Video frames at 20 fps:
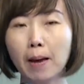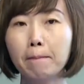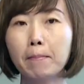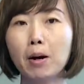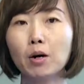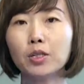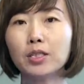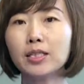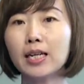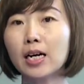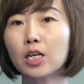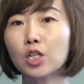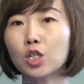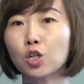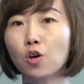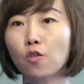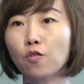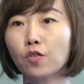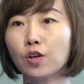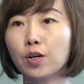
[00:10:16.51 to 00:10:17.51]

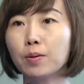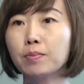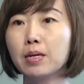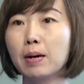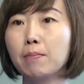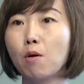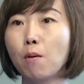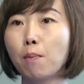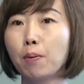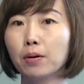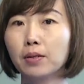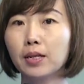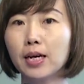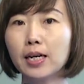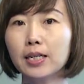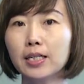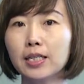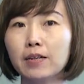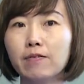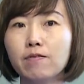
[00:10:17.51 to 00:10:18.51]
Multinational firms are more
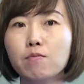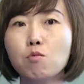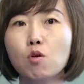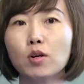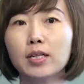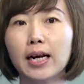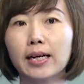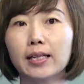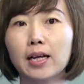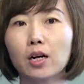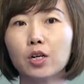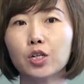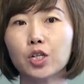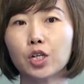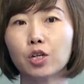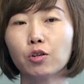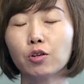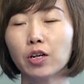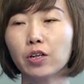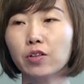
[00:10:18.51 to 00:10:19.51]
productive, more
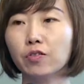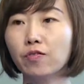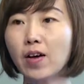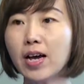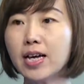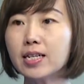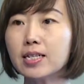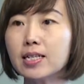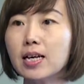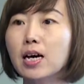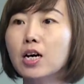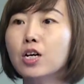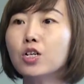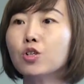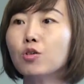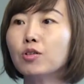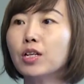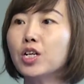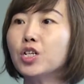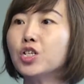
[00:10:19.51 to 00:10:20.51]
technologically advanced,
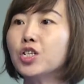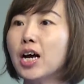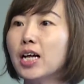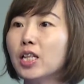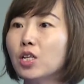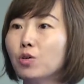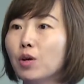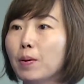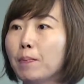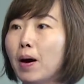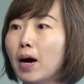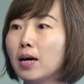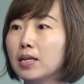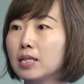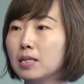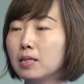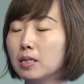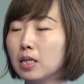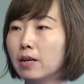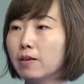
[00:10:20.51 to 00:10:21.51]
so they generate
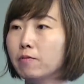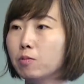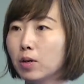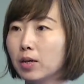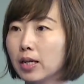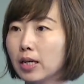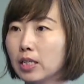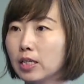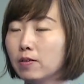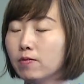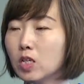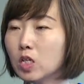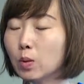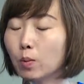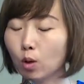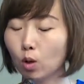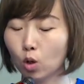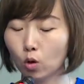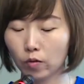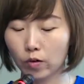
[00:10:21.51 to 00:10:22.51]
positive productivity
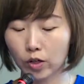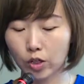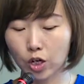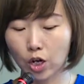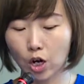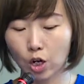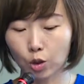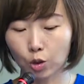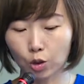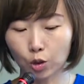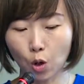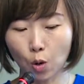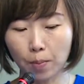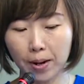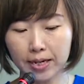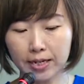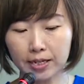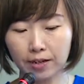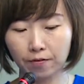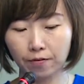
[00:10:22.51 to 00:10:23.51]
spillovers to
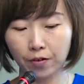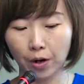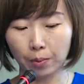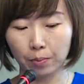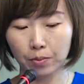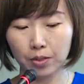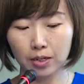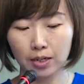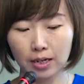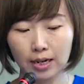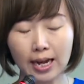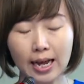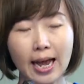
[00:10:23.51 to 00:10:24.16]
domestic firms.